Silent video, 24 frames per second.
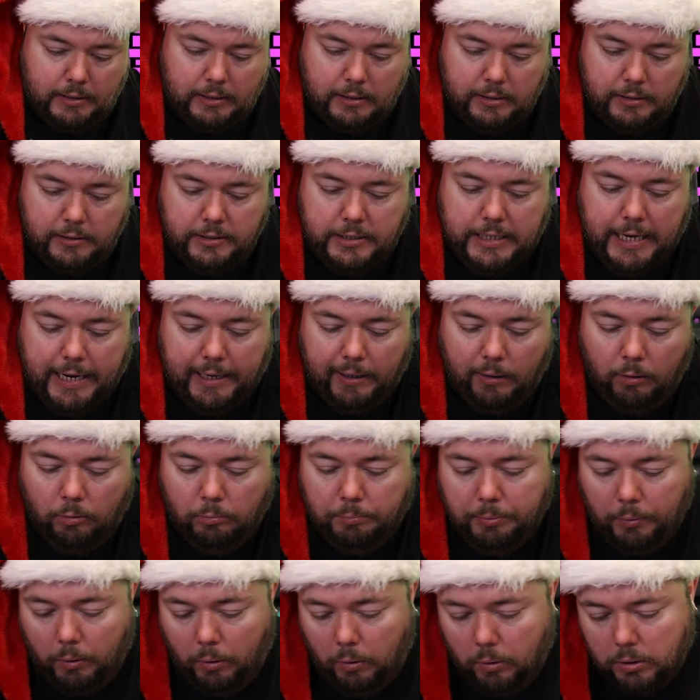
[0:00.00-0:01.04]
yellow
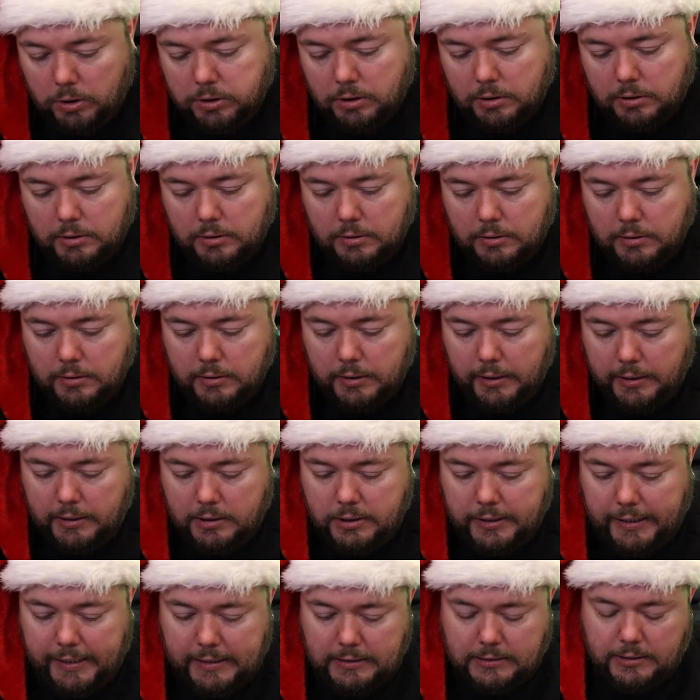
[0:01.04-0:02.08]
balls. It
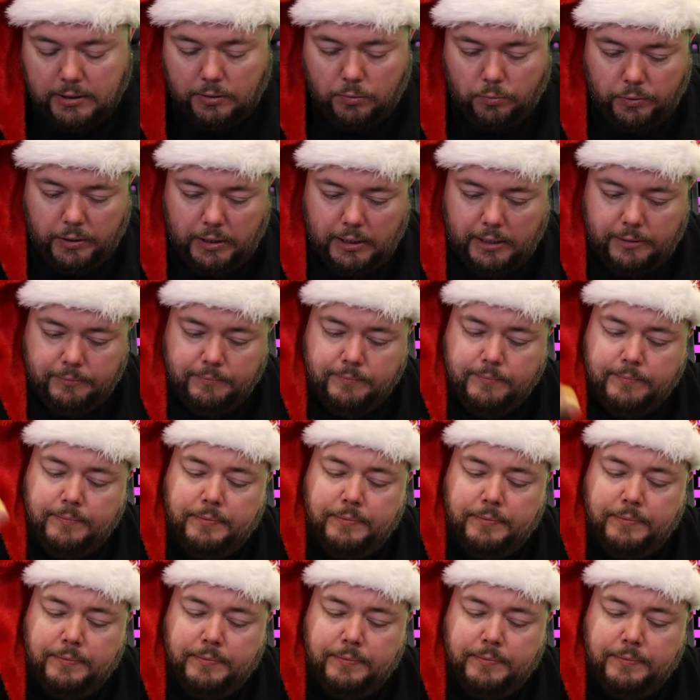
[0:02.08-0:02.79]
tasted really...